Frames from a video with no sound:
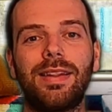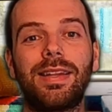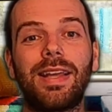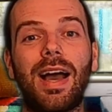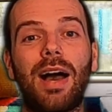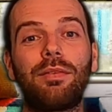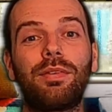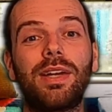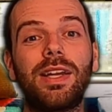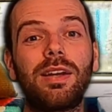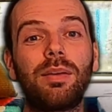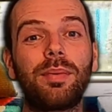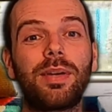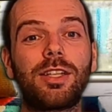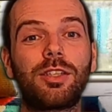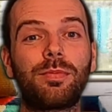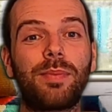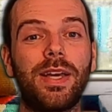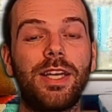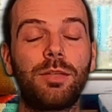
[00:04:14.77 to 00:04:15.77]
They have a little bit of
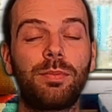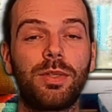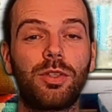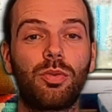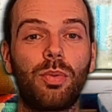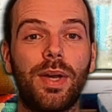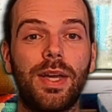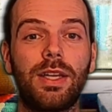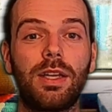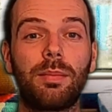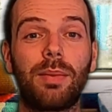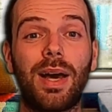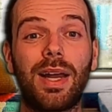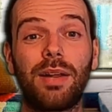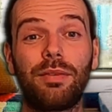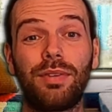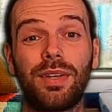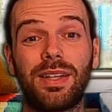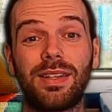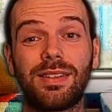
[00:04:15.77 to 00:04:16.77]
space between them, and
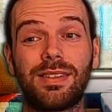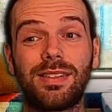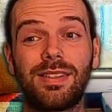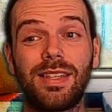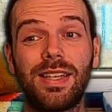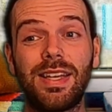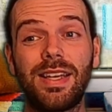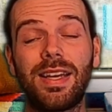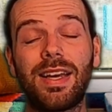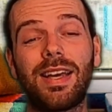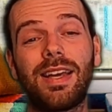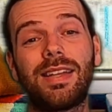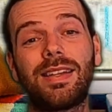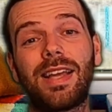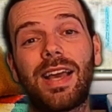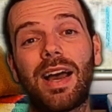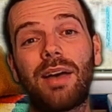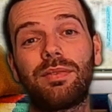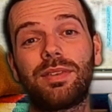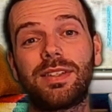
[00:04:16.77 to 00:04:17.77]
if you can see, they
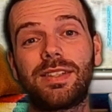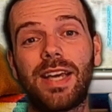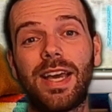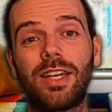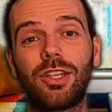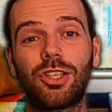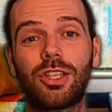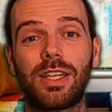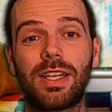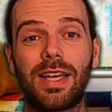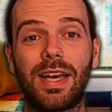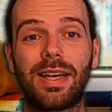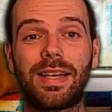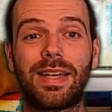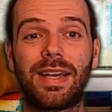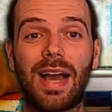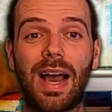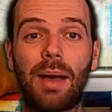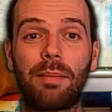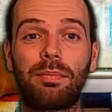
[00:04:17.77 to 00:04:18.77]
have intentionally a
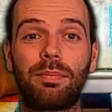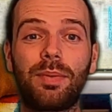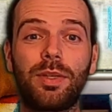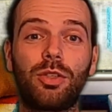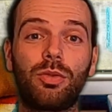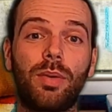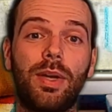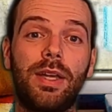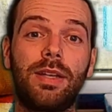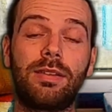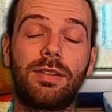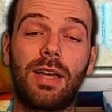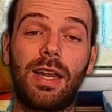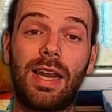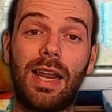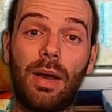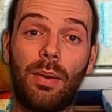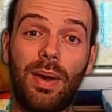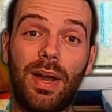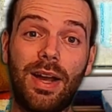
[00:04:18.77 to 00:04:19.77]
gap between to
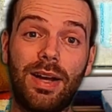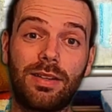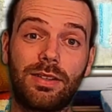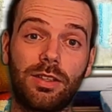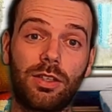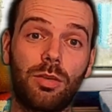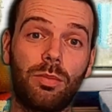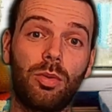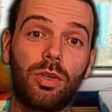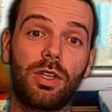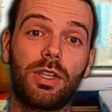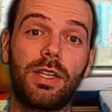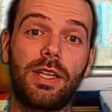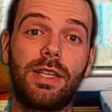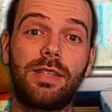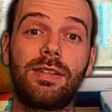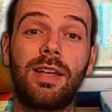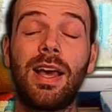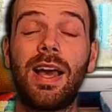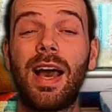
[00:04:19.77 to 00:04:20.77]
allow air to come
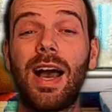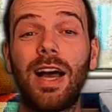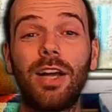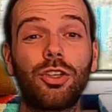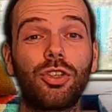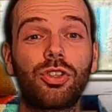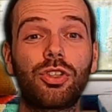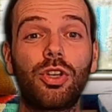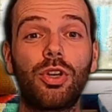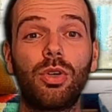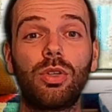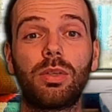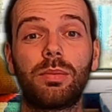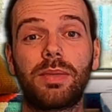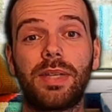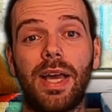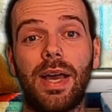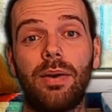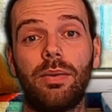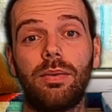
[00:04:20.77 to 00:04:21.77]
underneath and just cool them
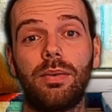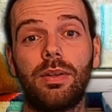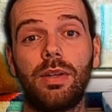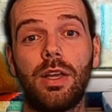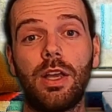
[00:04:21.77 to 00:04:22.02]
down.